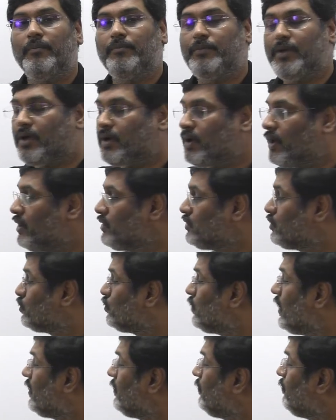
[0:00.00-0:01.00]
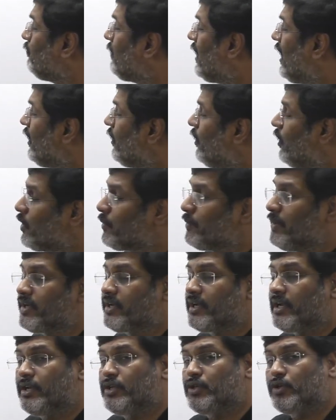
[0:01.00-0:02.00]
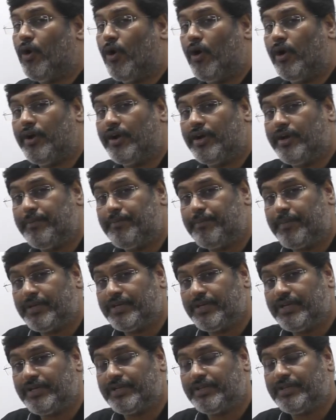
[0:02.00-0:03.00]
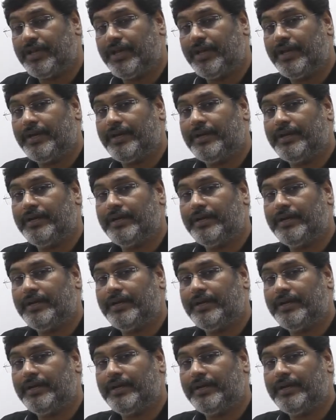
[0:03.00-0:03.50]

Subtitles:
because one pi orbital is already present there.